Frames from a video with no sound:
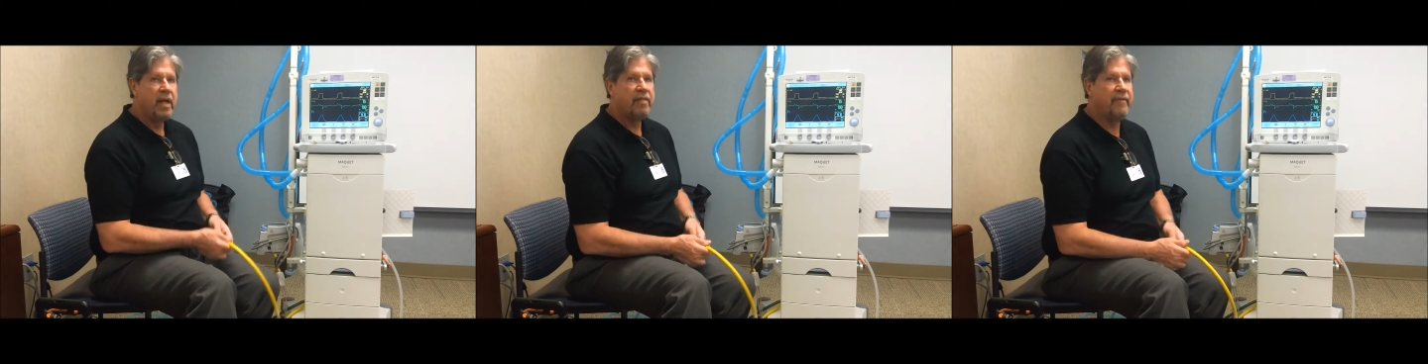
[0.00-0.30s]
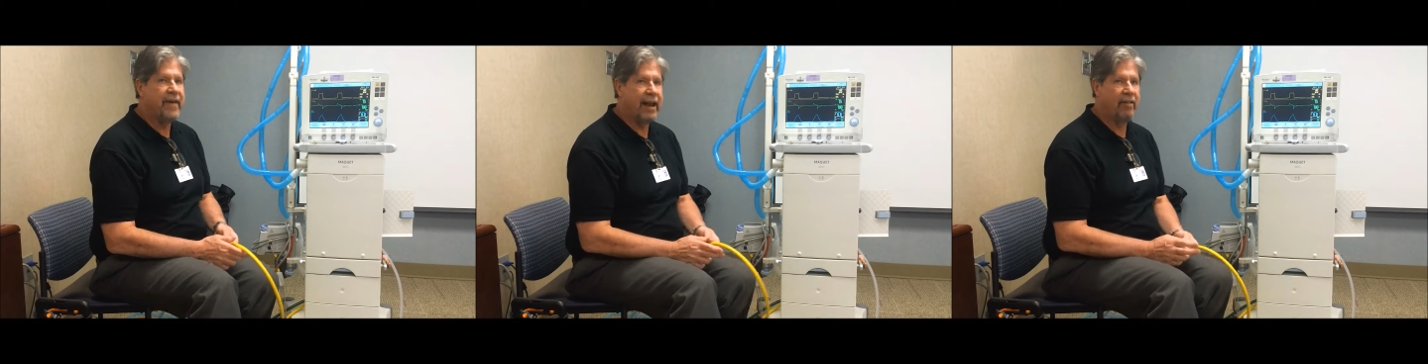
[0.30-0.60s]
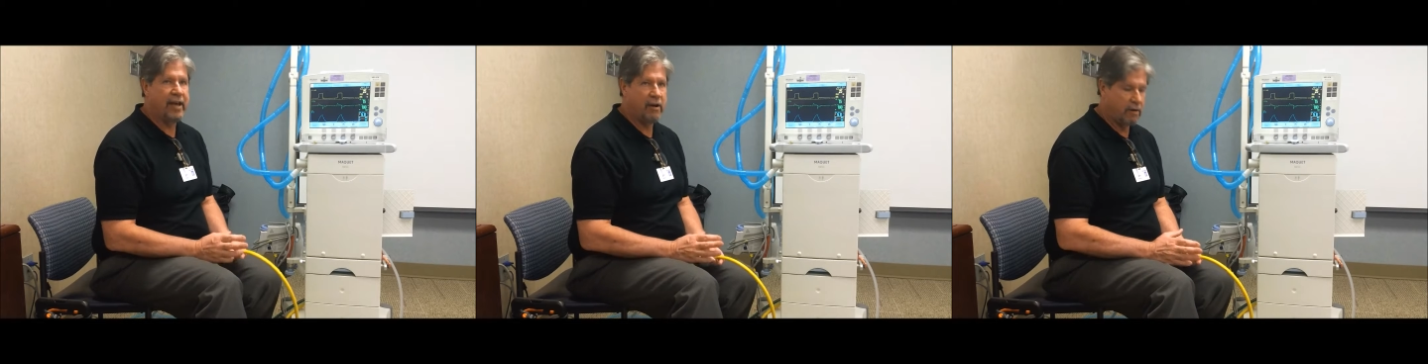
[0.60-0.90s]
the
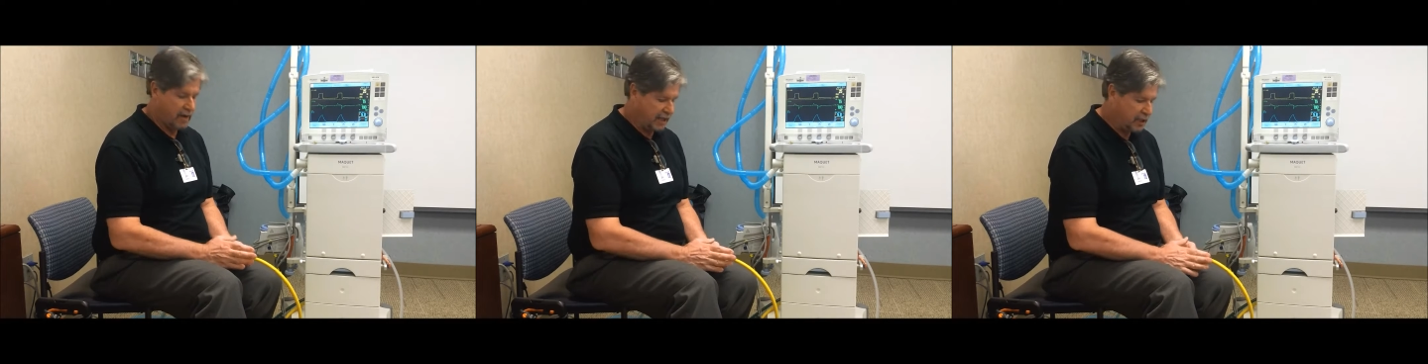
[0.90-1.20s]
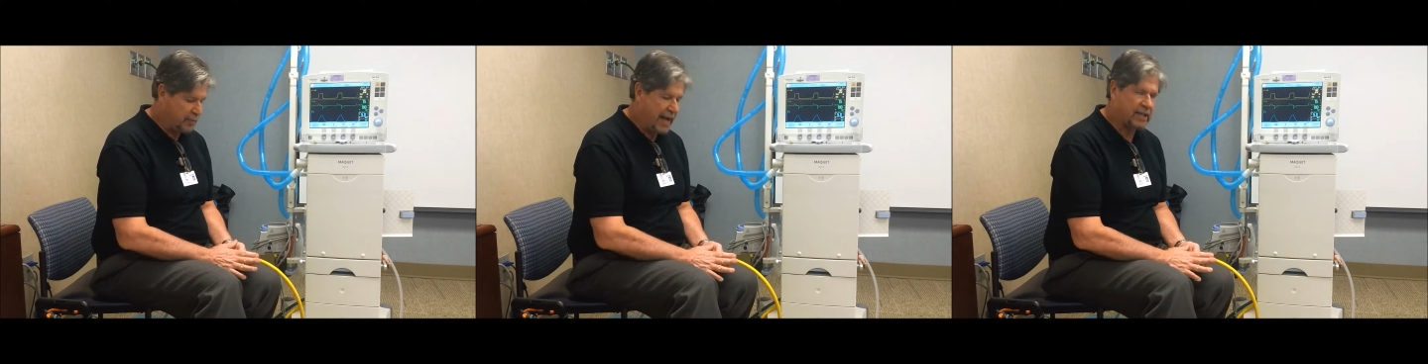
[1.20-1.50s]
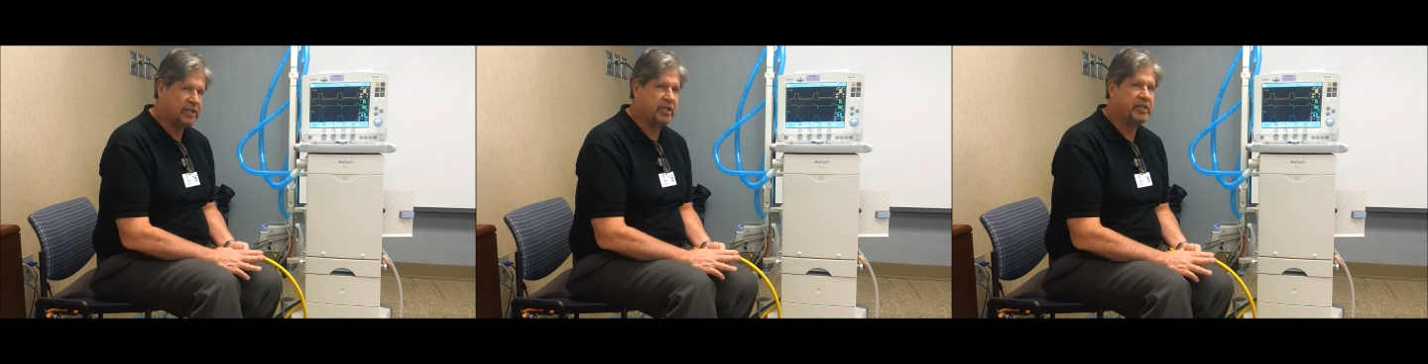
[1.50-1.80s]
ventilator
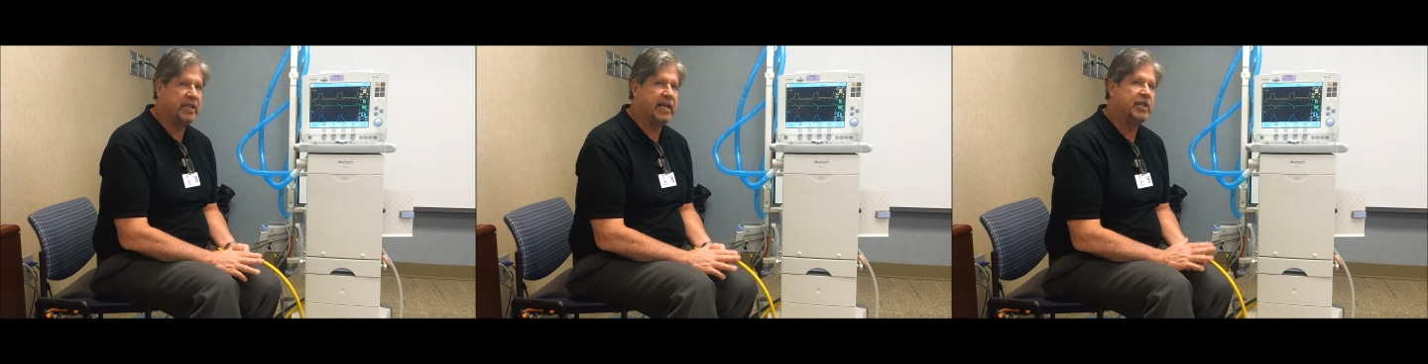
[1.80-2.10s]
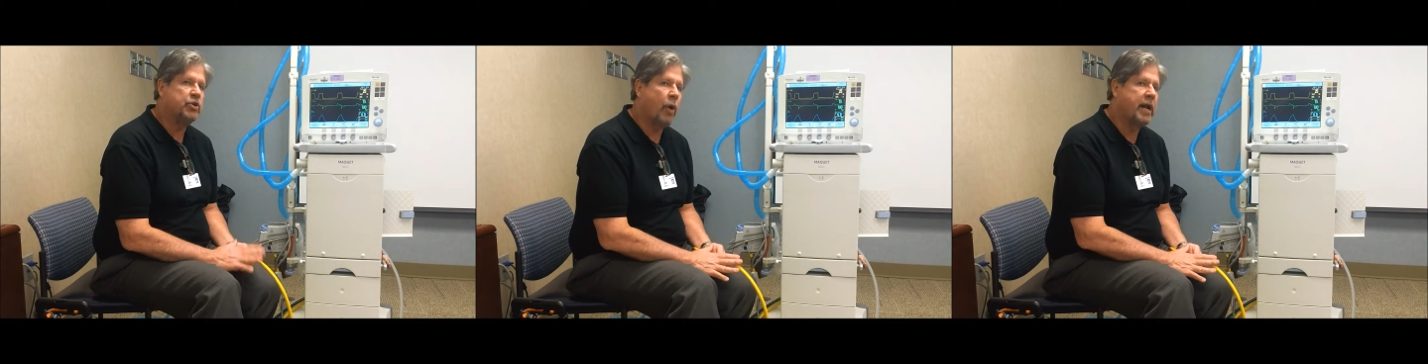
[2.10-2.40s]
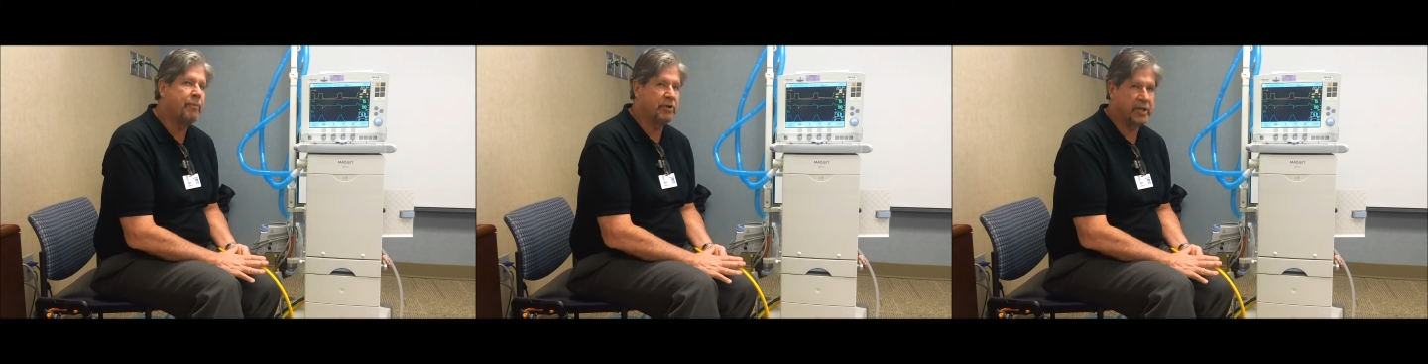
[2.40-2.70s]
expects to see
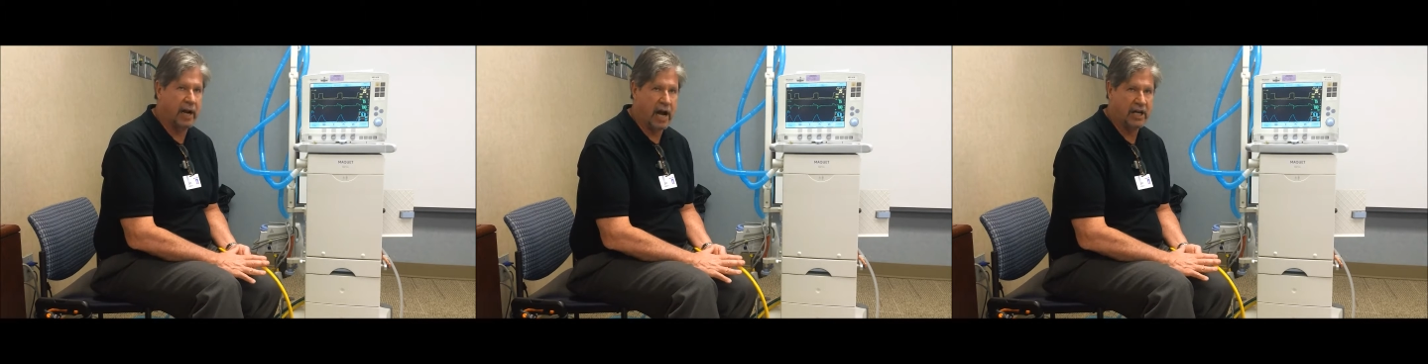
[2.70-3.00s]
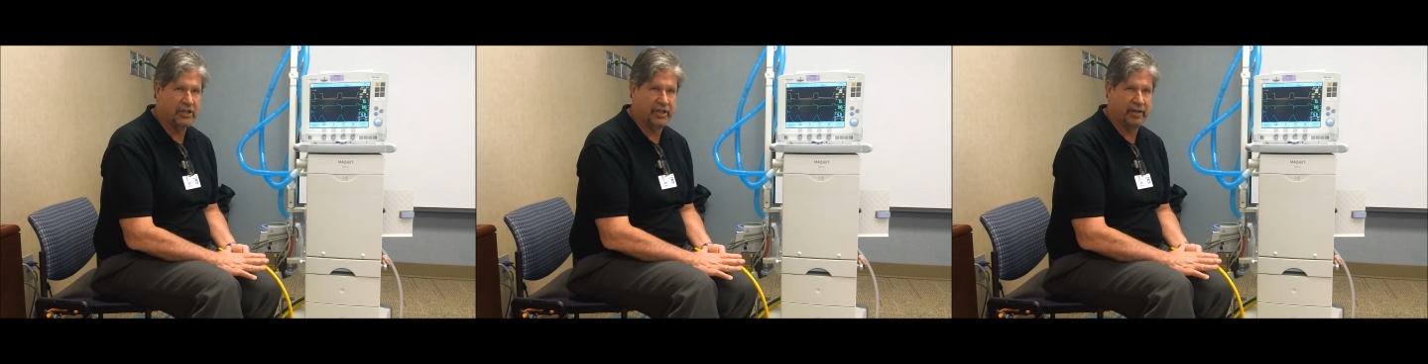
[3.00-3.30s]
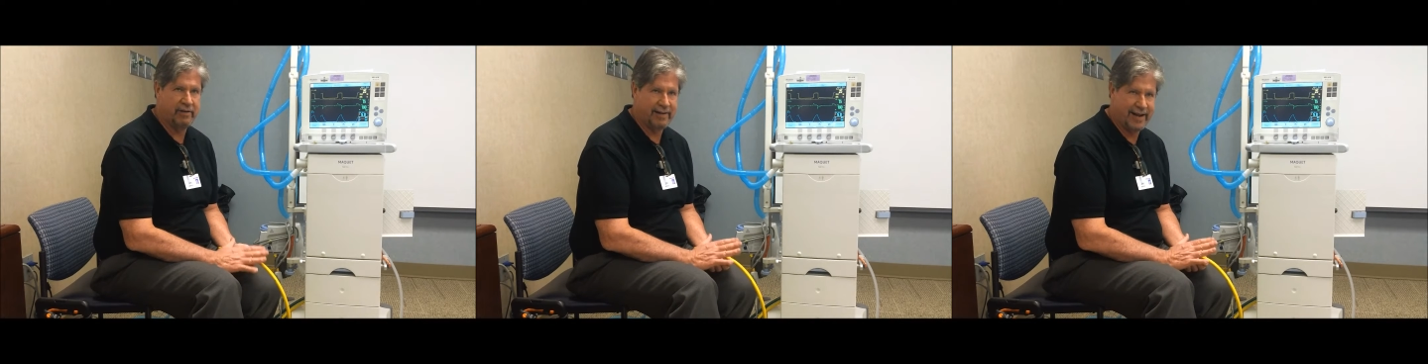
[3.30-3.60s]
20%
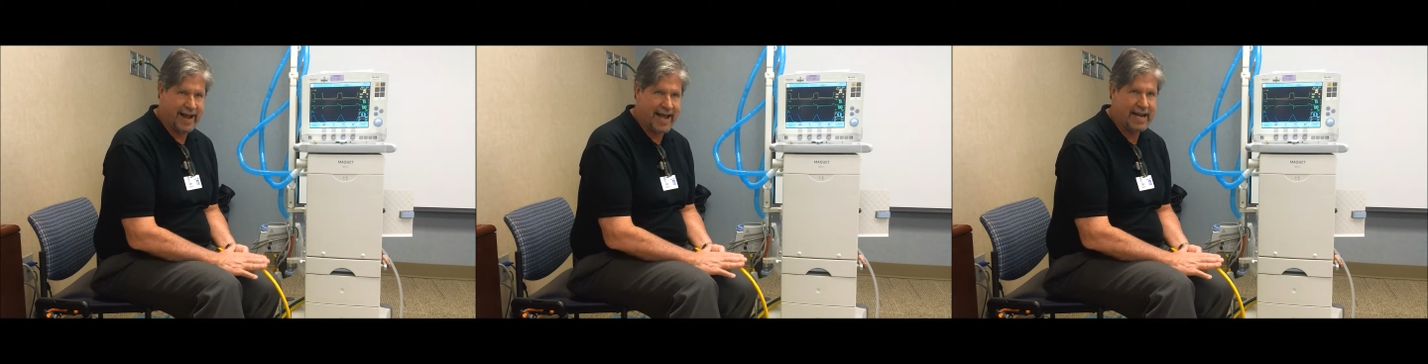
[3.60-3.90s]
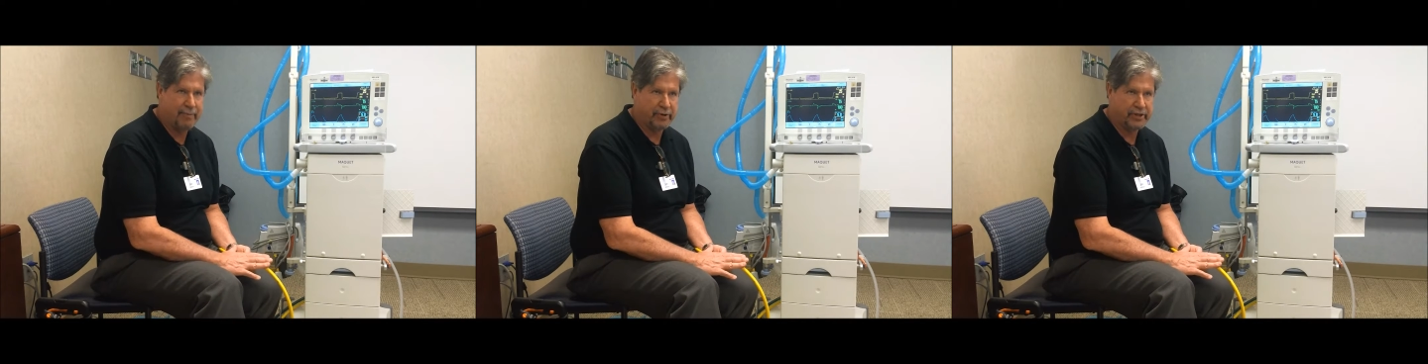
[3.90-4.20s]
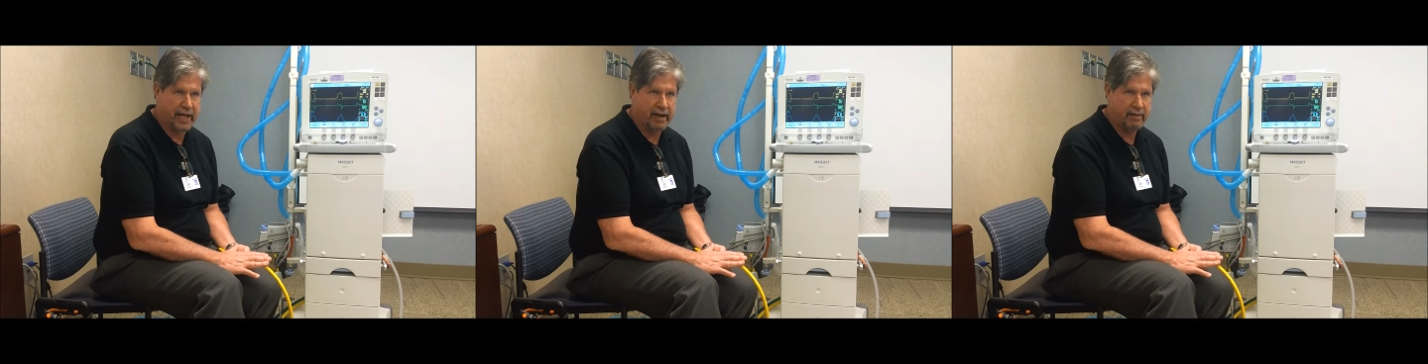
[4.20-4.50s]
oxygen and
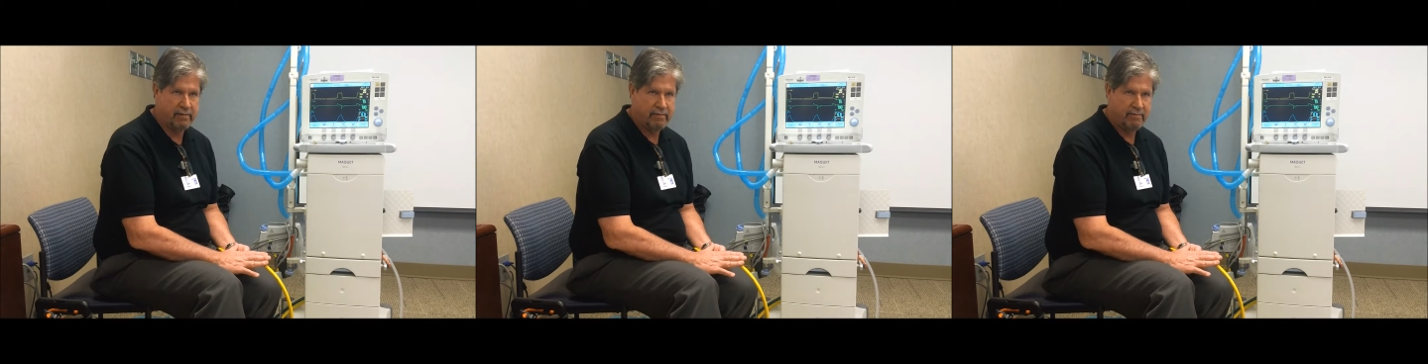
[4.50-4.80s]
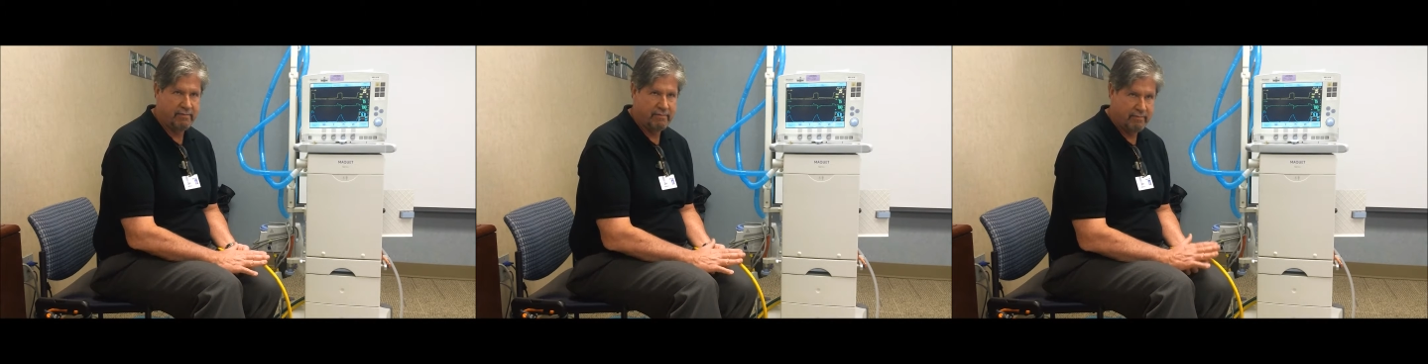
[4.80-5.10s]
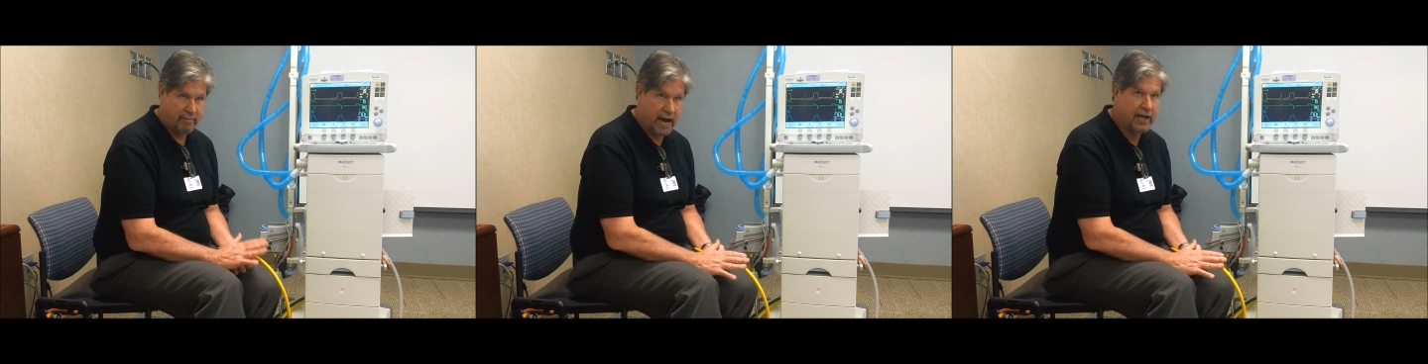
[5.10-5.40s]
80%
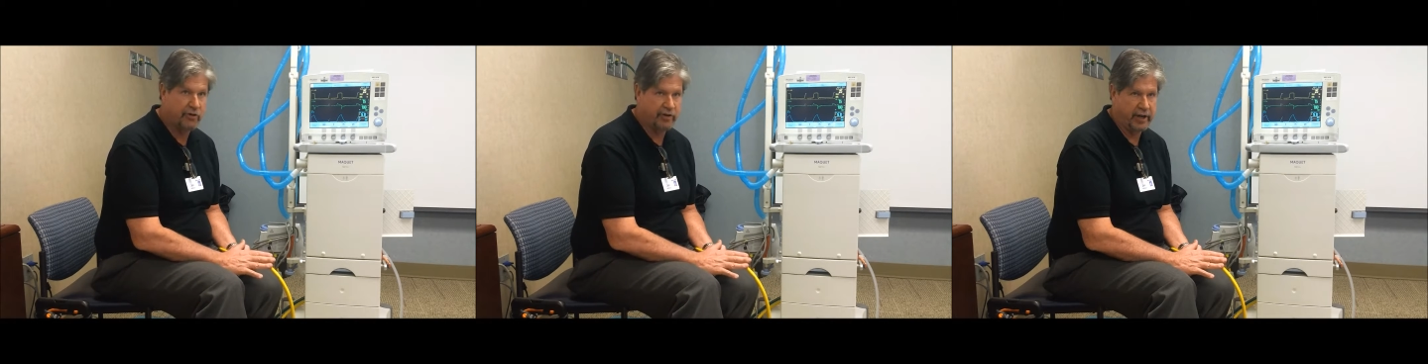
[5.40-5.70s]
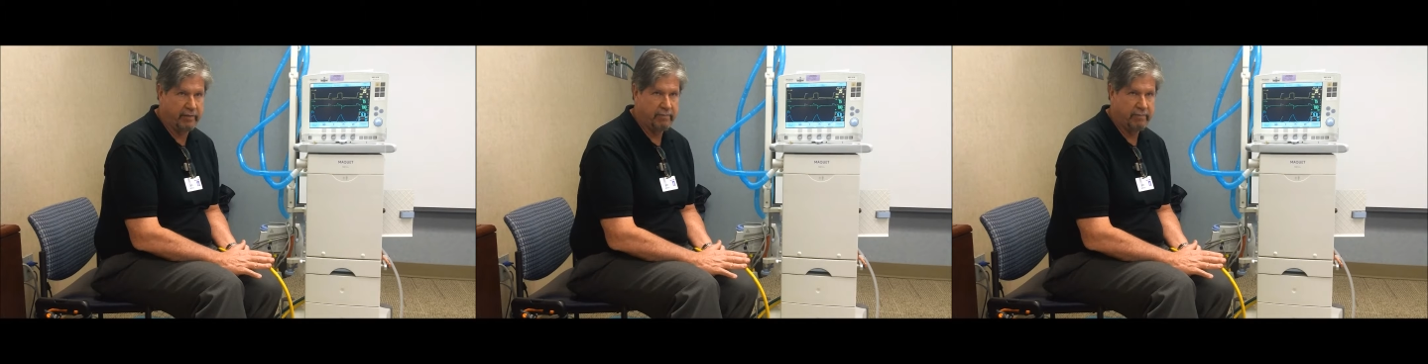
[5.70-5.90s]
nitrogen.